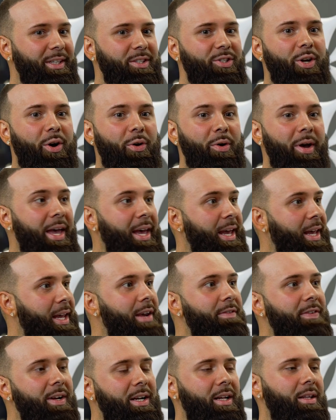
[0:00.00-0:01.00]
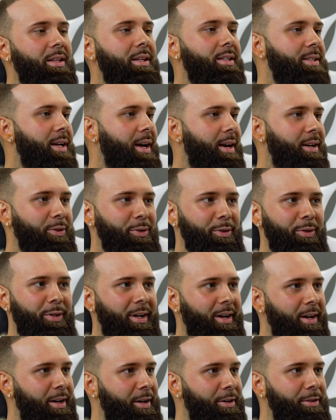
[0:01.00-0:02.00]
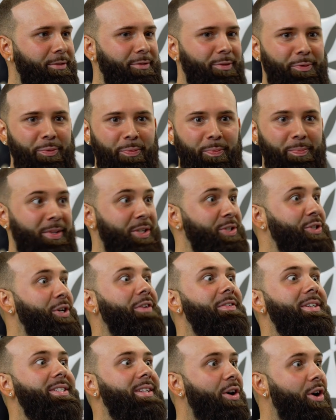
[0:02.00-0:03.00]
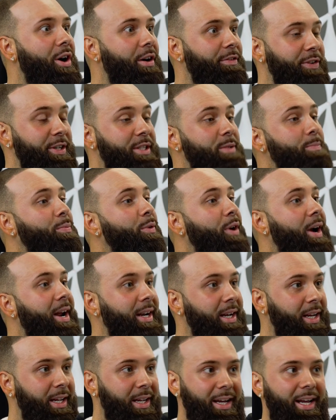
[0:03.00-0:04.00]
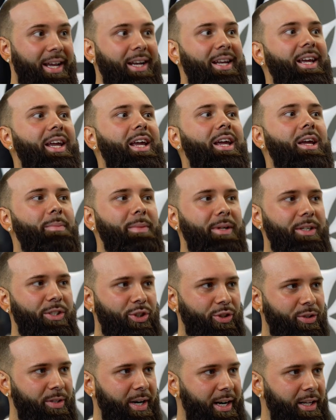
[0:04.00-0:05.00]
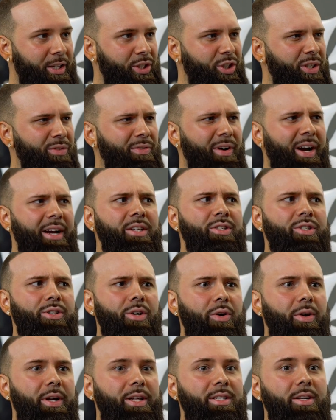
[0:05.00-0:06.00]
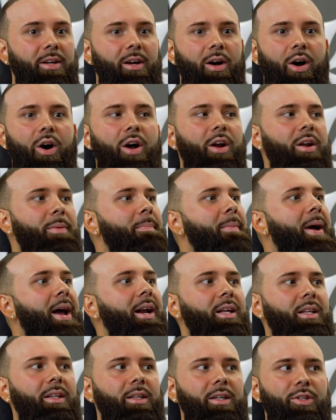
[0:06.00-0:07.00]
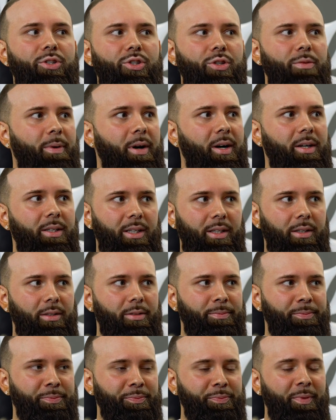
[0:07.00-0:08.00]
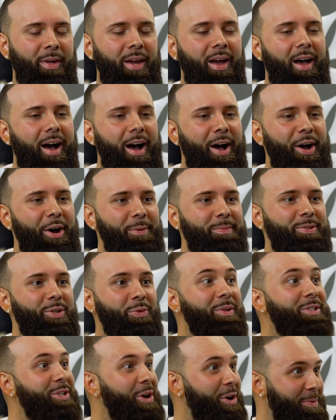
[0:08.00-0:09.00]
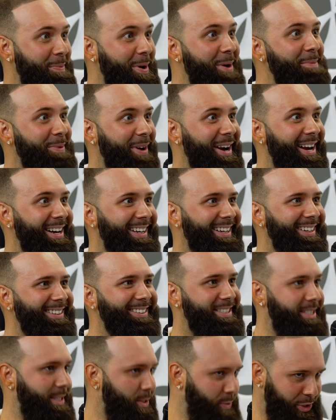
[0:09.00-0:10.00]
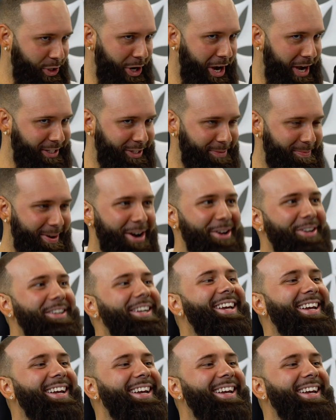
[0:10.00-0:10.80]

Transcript: So even in the title of the service I offer is branding and image strategy, right? So it's automatically a two-part deal. So we'll talk about branding because that's what you asked about.